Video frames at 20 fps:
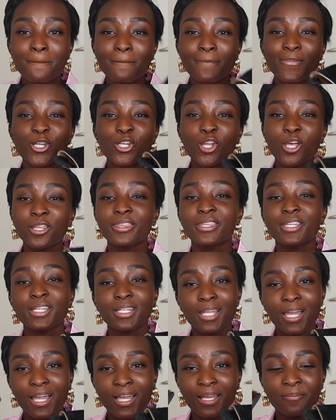
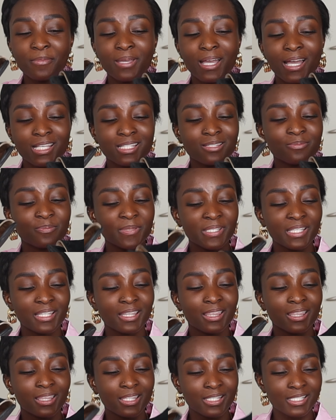Nothing has
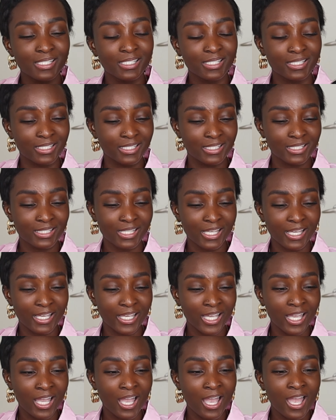beat these.
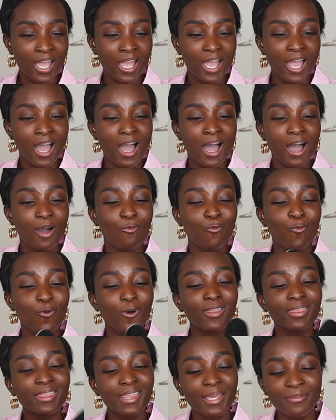Like,
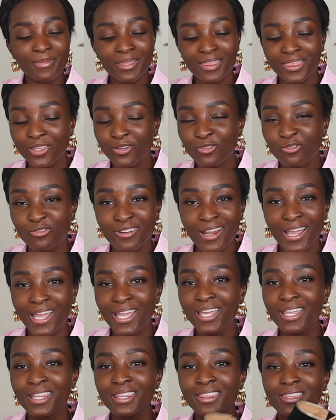worn them in the
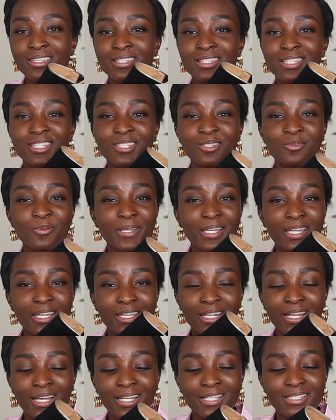rain. The
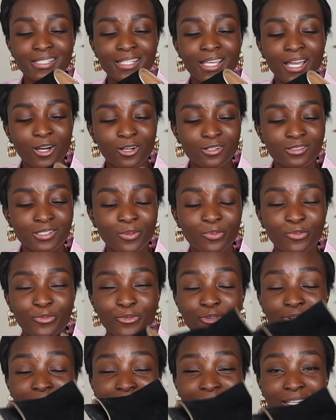suede has held up
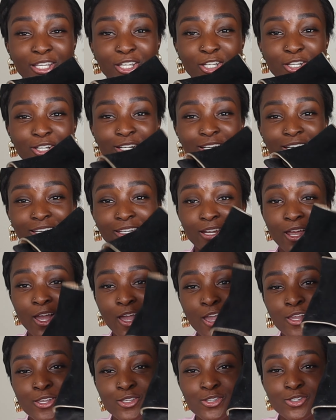really good.
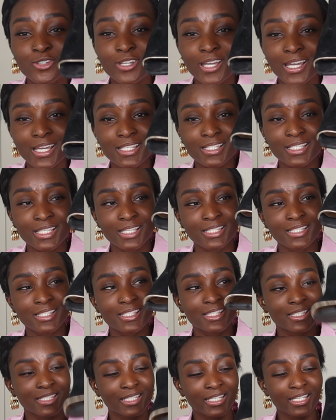You guys can
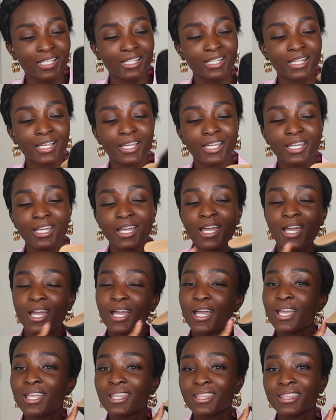see, like,
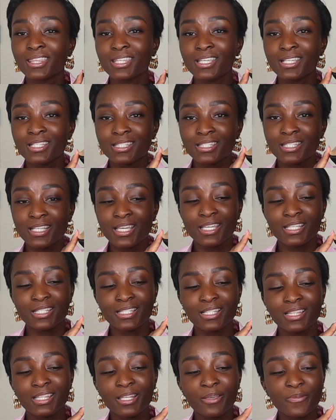this is
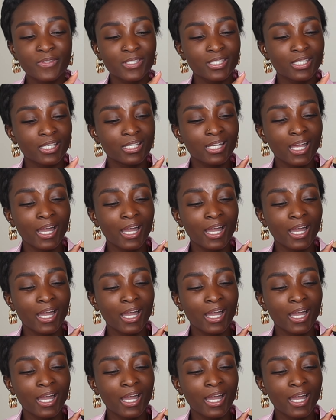lifting.